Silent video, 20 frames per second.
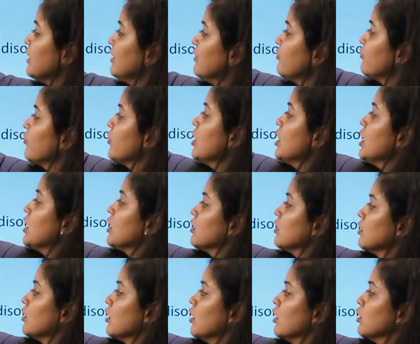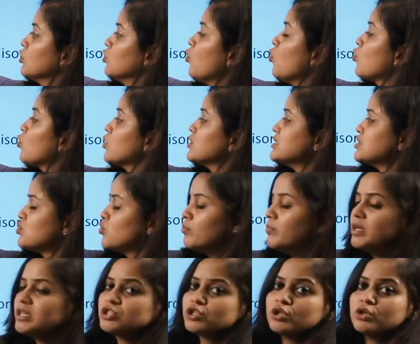if no
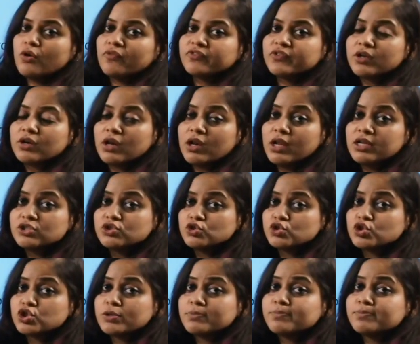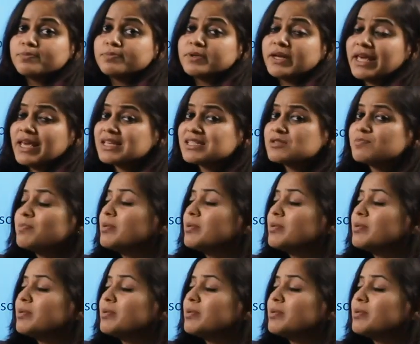consummation of the relationship takes